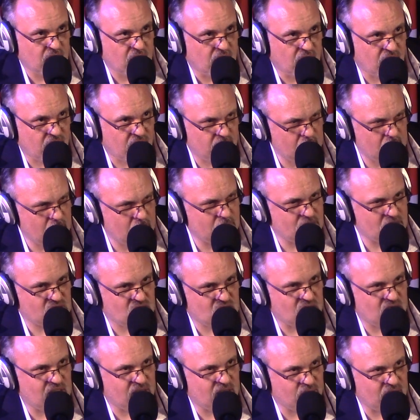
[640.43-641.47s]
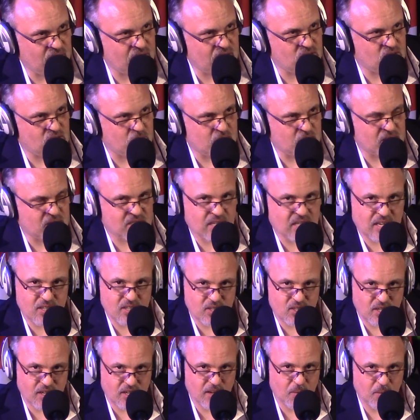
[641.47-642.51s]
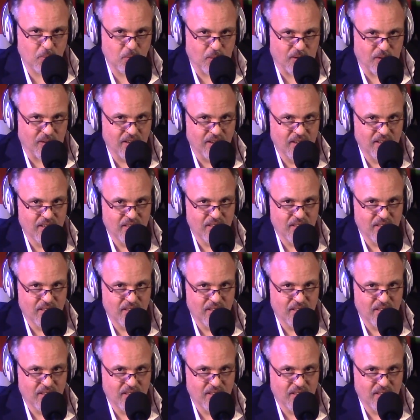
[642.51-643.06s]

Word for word: And I remember turning around to him and saying, Do you know what?